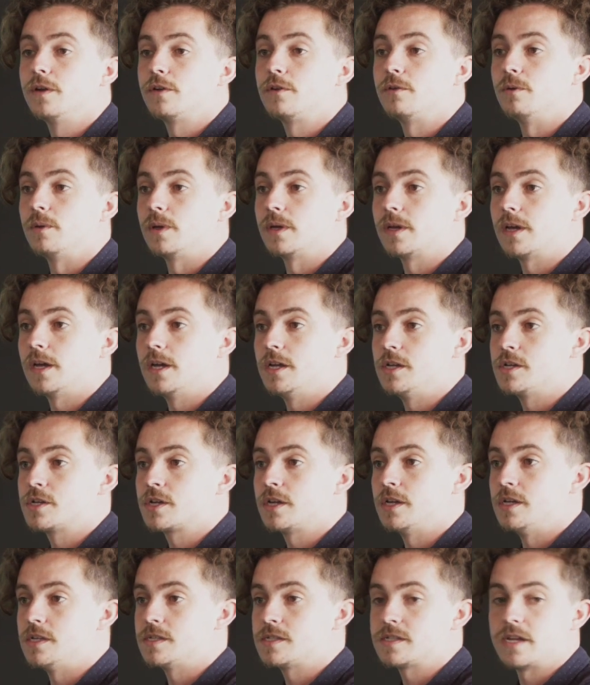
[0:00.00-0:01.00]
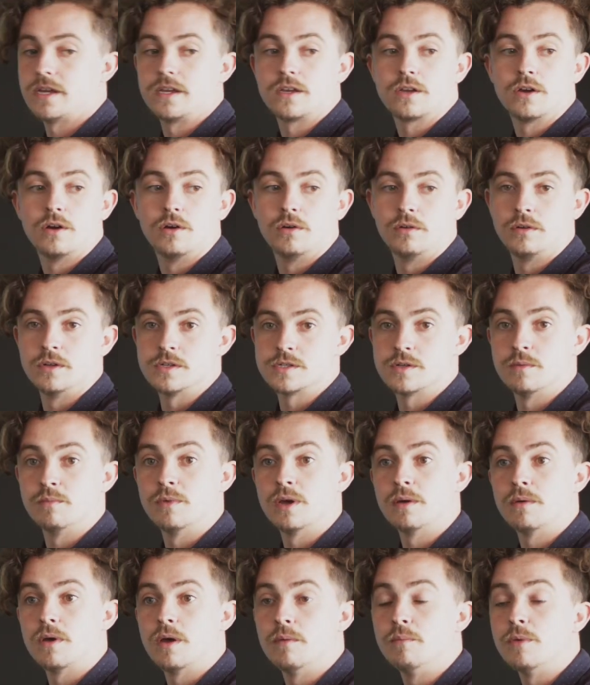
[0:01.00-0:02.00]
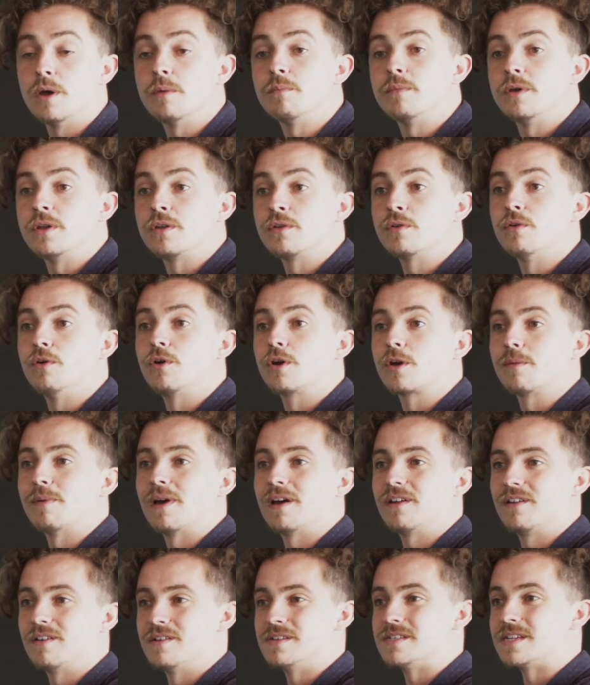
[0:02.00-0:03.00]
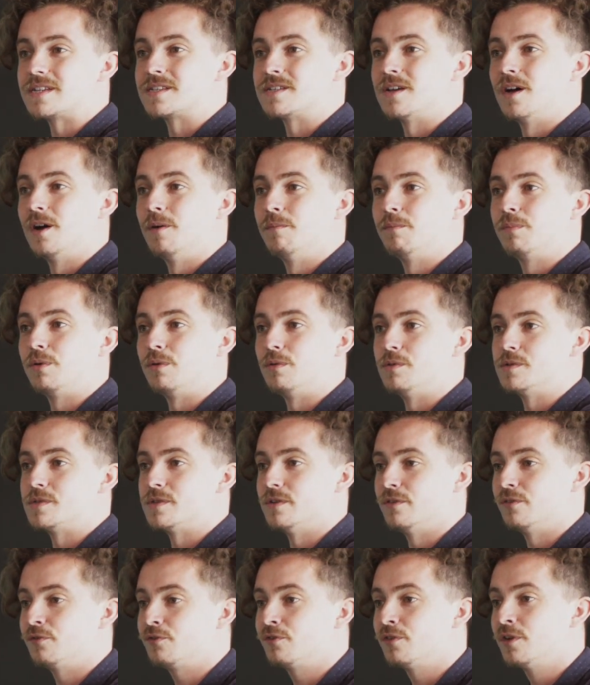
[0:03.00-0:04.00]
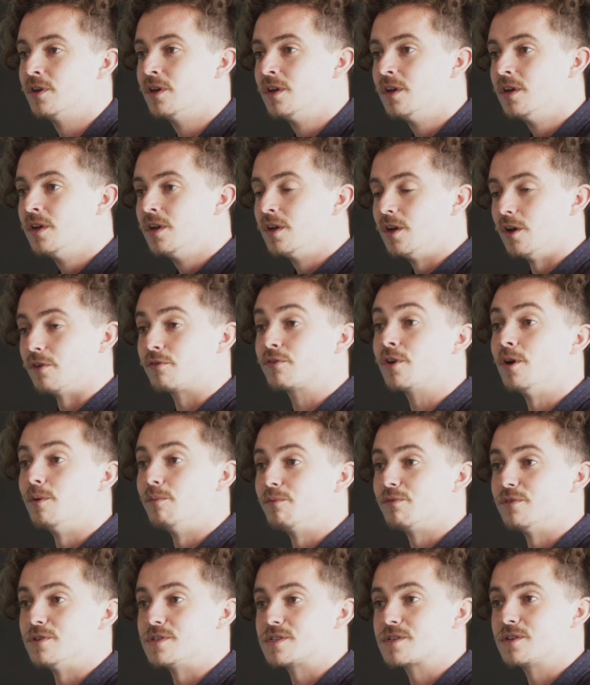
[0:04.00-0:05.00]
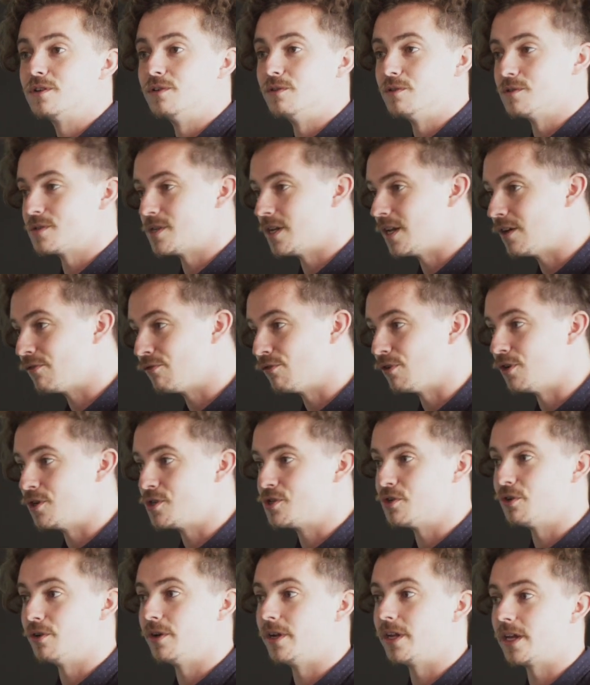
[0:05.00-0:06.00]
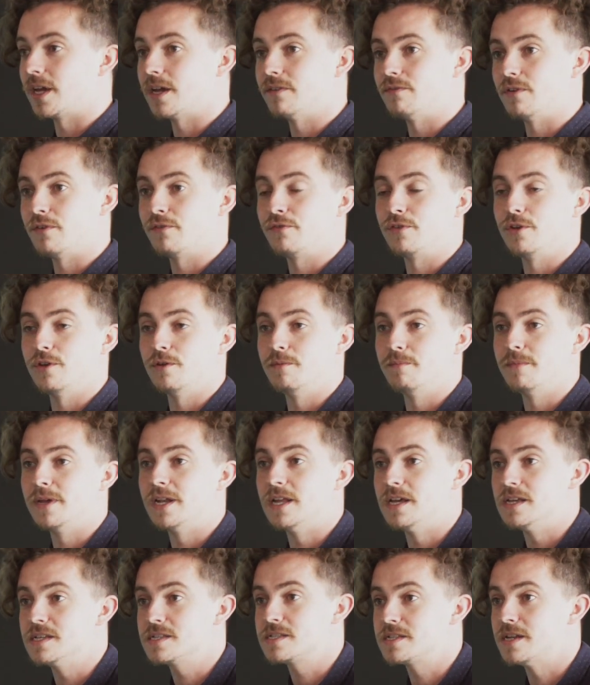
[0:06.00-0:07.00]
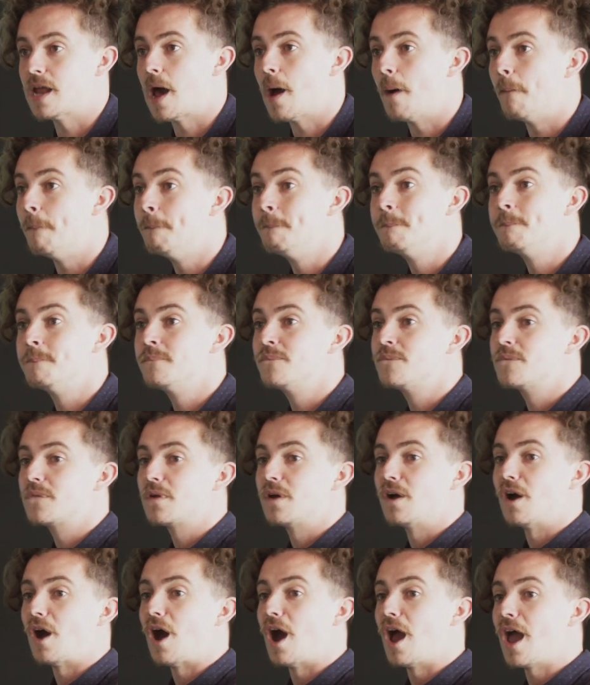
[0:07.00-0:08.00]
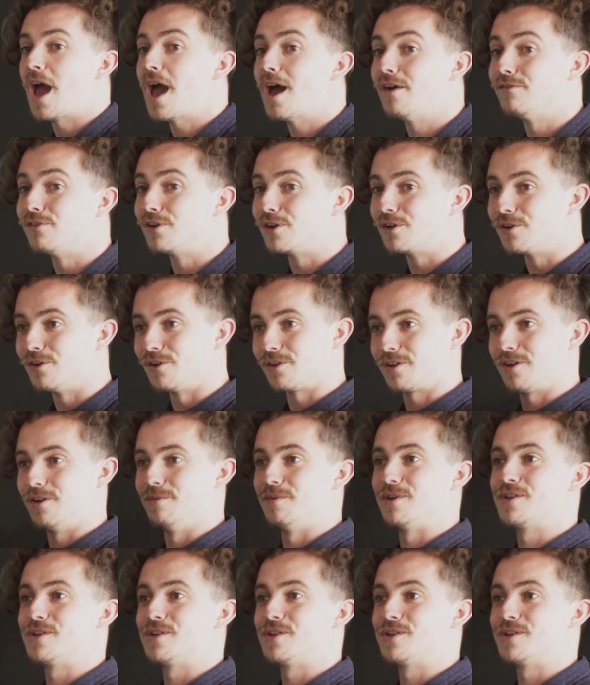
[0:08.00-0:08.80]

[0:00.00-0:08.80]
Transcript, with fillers: to engage key stakeholders. And, and when we talk about those examples of, of conference calls and everyone joining every few minutes, now, I haven't got to the